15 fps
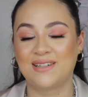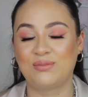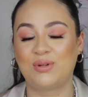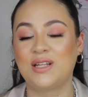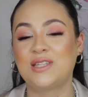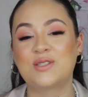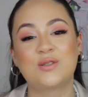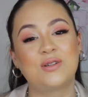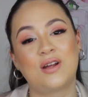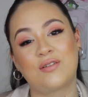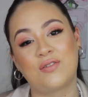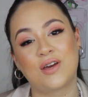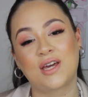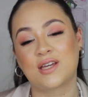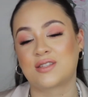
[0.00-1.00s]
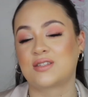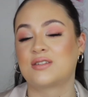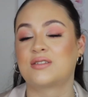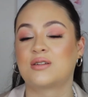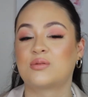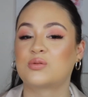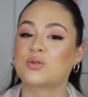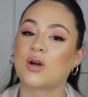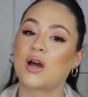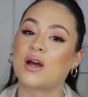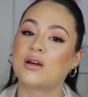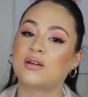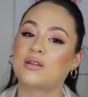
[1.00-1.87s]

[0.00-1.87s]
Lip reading: please do not forget to subscribe.